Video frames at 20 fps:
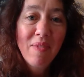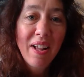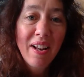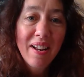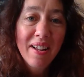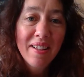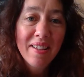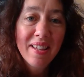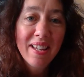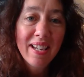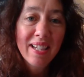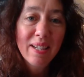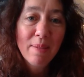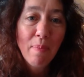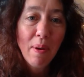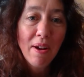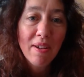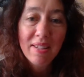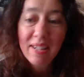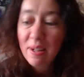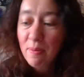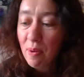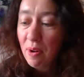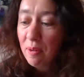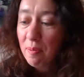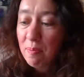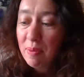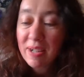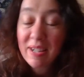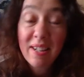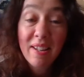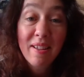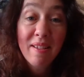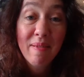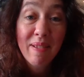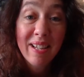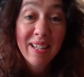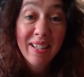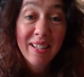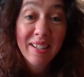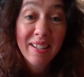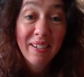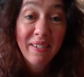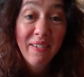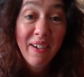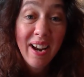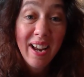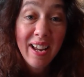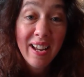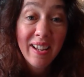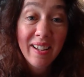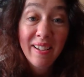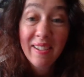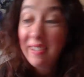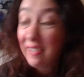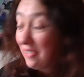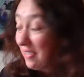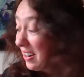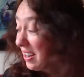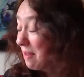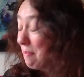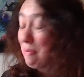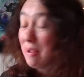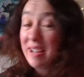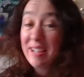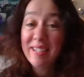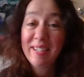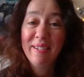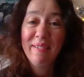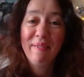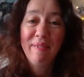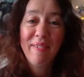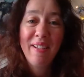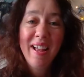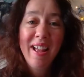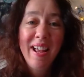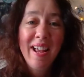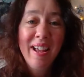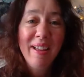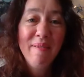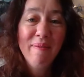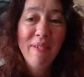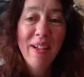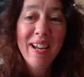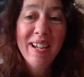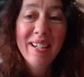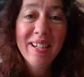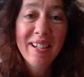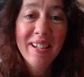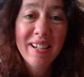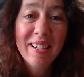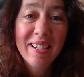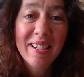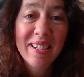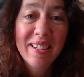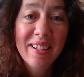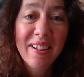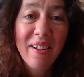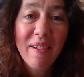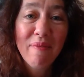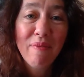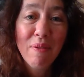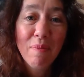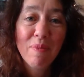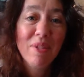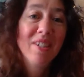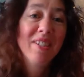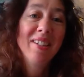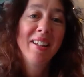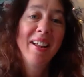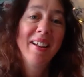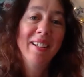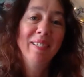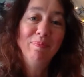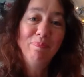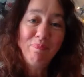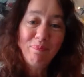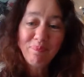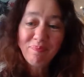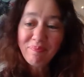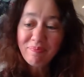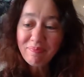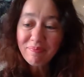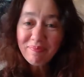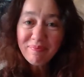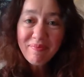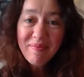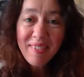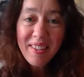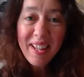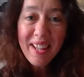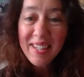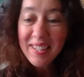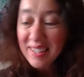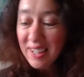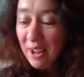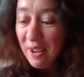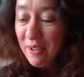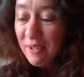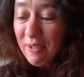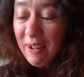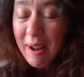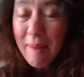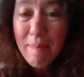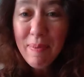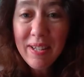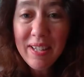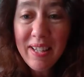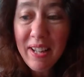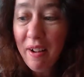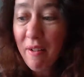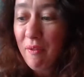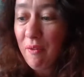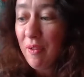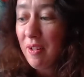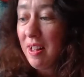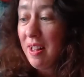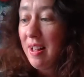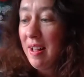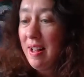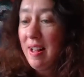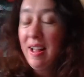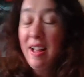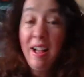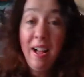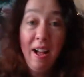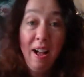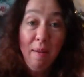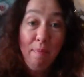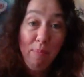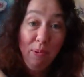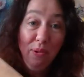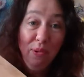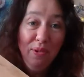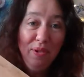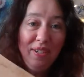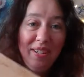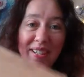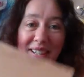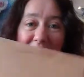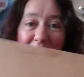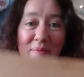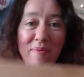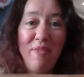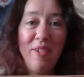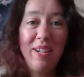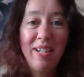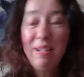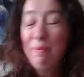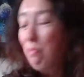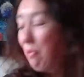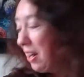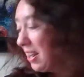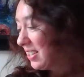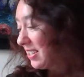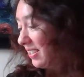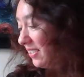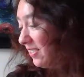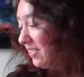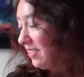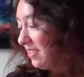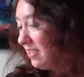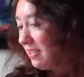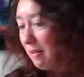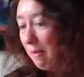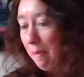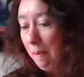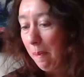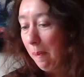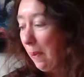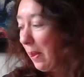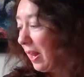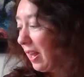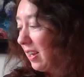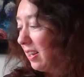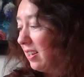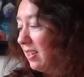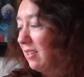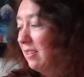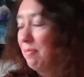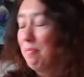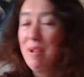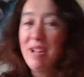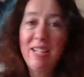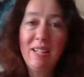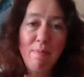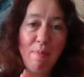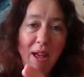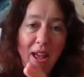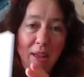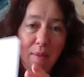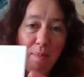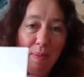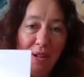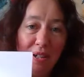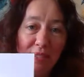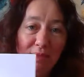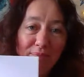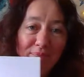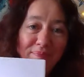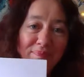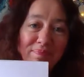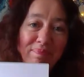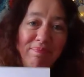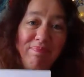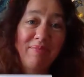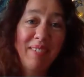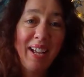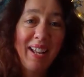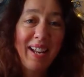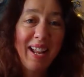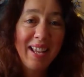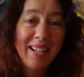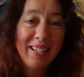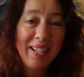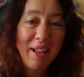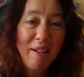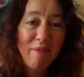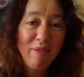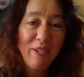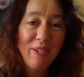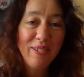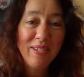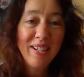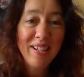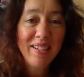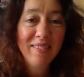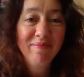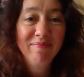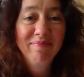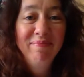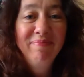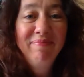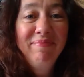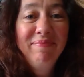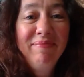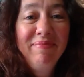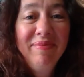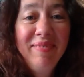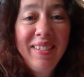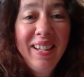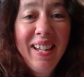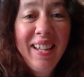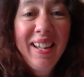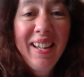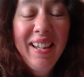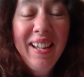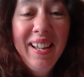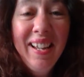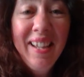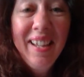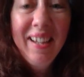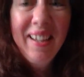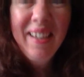learned things and passed them on, but this is a great piece of invention and design from Zsuzsanna. So grab yourself a board, something to press on, a piece of paper, and let's get folding. Here